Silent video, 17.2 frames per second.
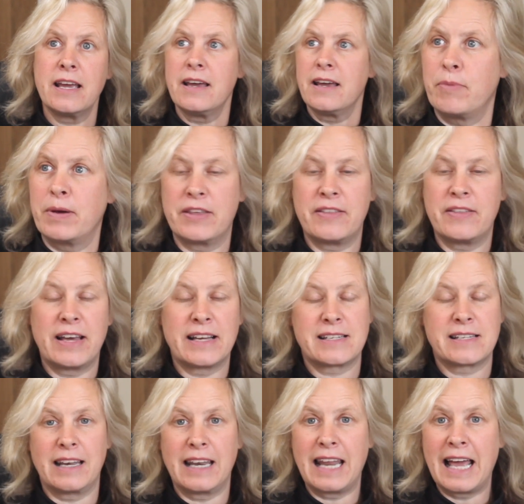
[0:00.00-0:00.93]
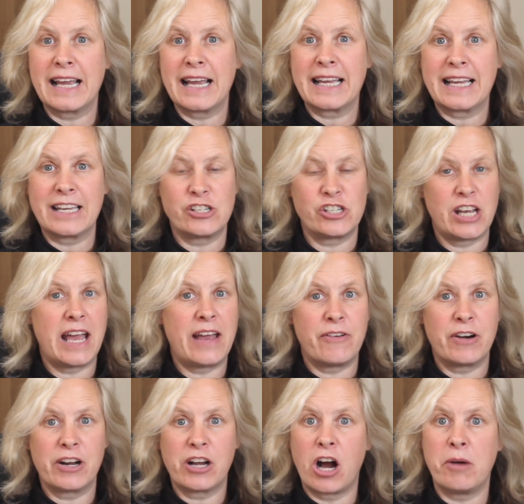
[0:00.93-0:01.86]
whether that's a like, a
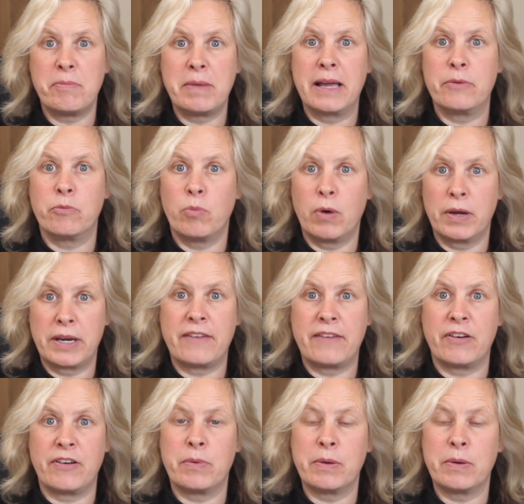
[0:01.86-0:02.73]
share, a comment, whatever.